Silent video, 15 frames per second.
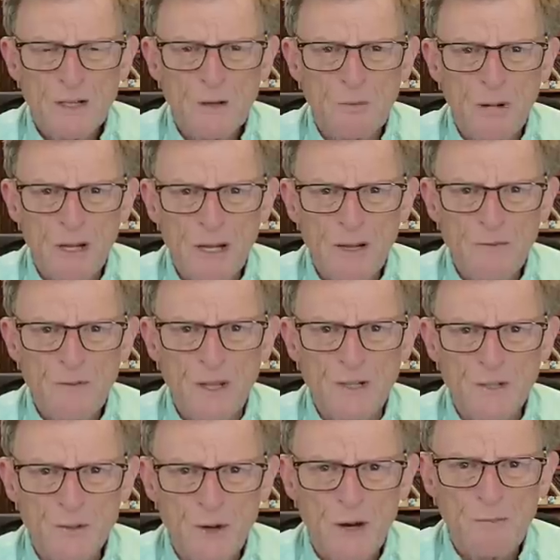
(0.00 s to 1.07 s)
To believe
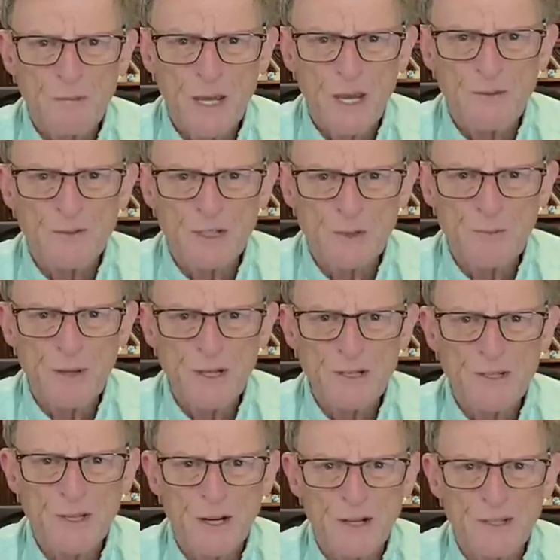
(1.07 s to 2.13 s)
that Trump gave a
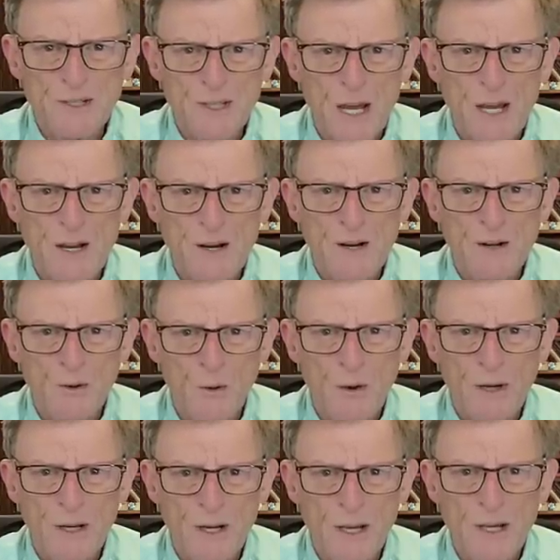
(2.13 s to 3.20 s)
speech that incited an
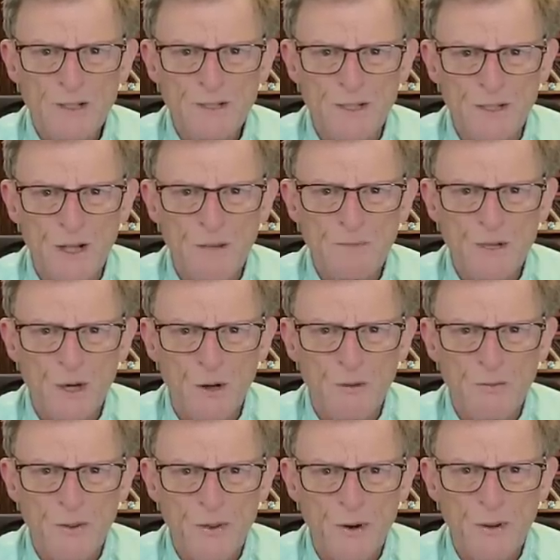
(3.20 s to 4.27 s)
organized attempt to
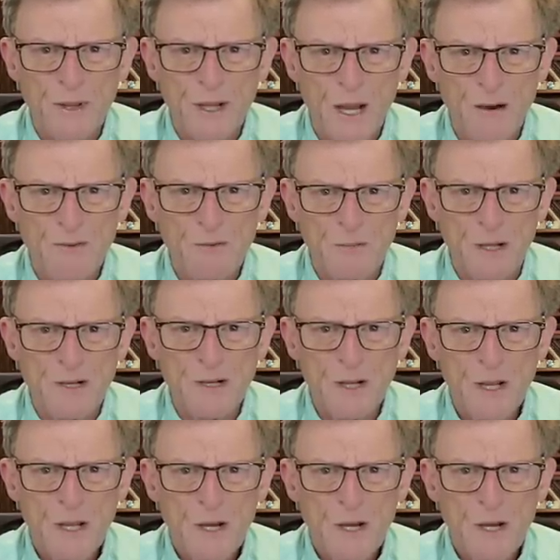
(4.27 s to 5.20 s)
overthrow the government,